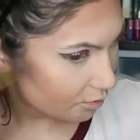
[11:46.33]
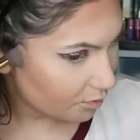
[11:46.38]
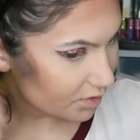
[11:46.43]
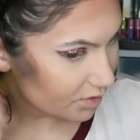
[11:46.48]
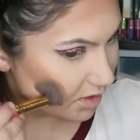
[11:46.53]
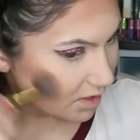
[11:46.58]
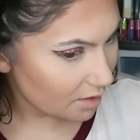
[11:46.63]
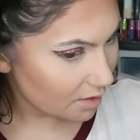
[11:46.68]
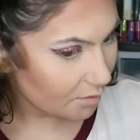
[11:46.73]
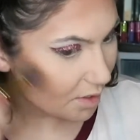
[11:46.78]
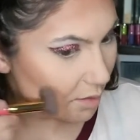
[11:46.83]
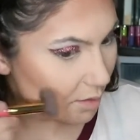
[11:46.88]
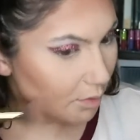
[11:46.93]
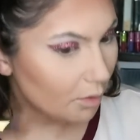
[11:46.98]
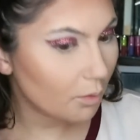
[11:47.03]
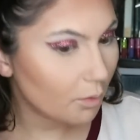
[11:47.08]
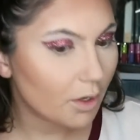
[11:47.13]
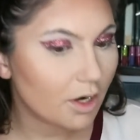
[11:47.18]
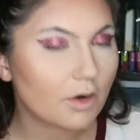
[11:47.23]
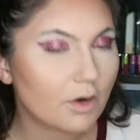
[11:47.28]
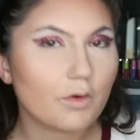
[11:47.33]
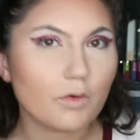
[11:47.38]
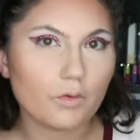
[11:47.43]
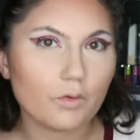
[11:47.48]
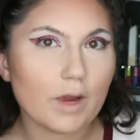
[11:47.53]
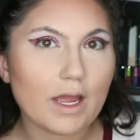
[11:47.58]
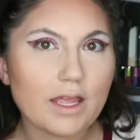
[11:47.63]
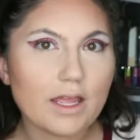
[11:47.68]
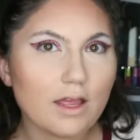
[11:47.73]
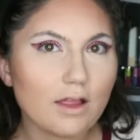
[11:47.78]
some people work
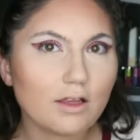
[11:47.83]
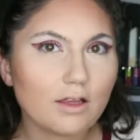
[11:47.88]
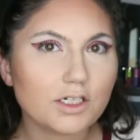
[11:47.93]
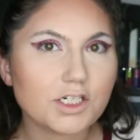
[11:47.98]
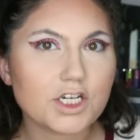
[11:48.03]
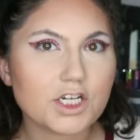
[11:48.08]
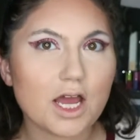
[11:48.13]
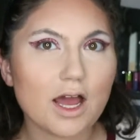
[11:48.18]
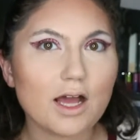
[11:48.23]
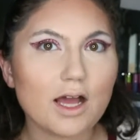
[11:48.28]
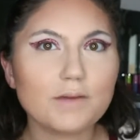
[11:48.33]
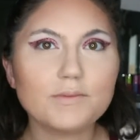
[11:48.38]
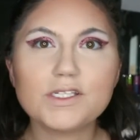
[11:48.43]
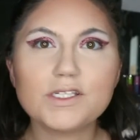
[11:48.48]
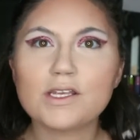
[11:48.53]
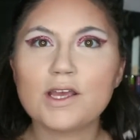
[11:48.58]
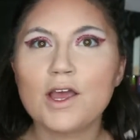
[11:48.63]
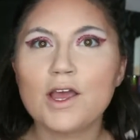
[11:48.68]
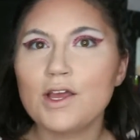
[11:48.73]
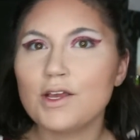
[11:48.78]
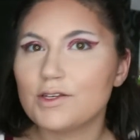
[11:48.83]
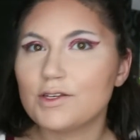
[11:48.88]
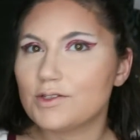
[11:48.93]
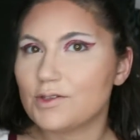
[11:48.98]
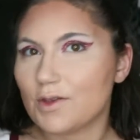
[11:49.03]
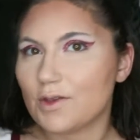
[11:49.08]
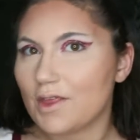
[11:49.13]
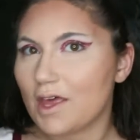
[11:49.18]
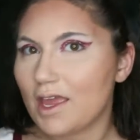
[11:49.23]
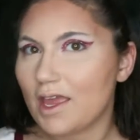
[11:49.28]
regular jobs,
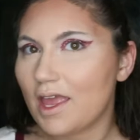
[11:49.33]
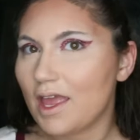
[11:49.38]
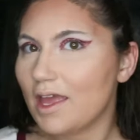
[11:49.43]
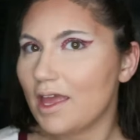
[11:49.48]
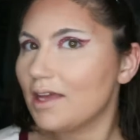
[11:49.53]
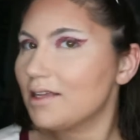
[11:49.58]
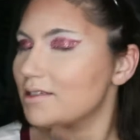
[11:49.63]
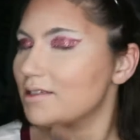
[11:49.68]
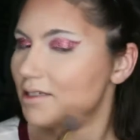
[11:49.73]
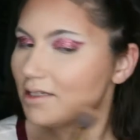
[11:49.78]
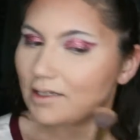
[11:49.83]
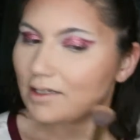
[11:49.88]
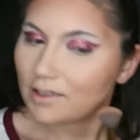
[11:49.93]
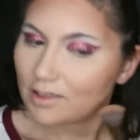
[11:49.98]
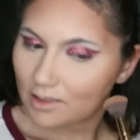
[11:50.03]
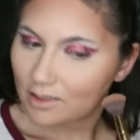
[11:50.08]
so they can't